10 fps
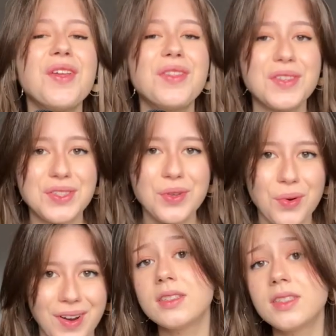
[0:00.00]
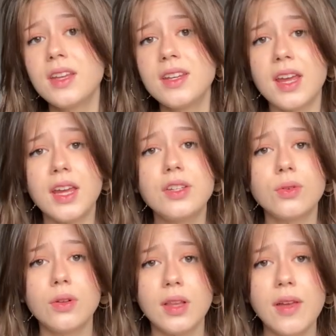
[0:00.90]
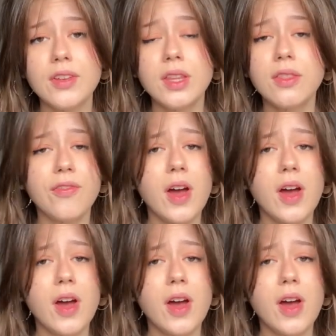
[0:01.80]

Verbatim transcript: the story. Sunday, June 18,